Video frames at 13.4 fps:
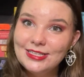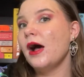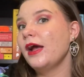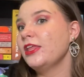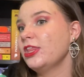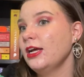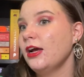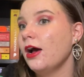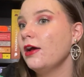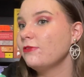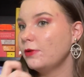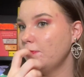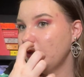I think
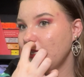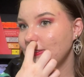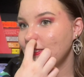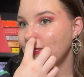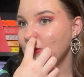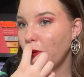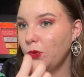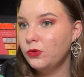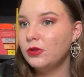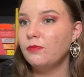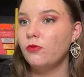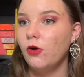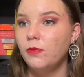I've completed all the
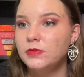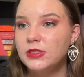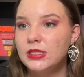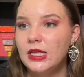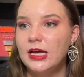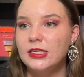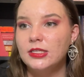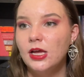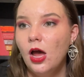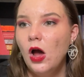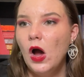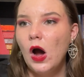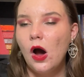prompts that
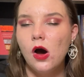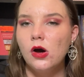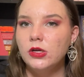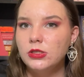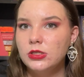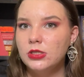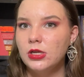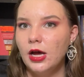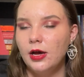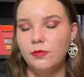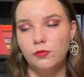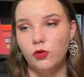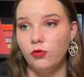aren't
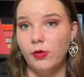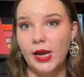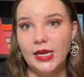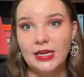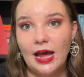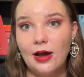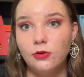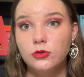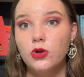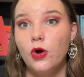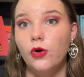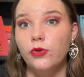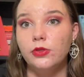grayed out
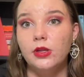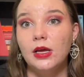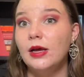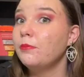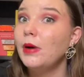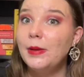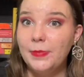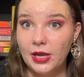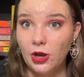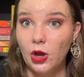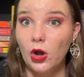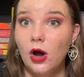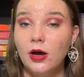on my bingo
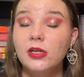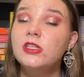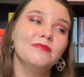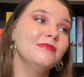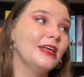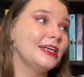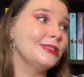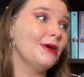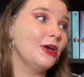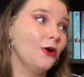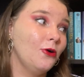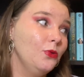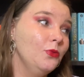cards. That is my
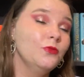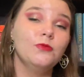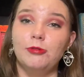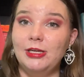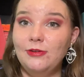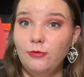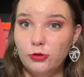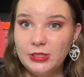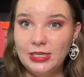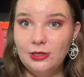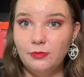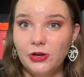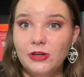goal. Read
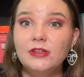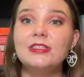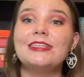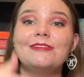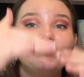14 books.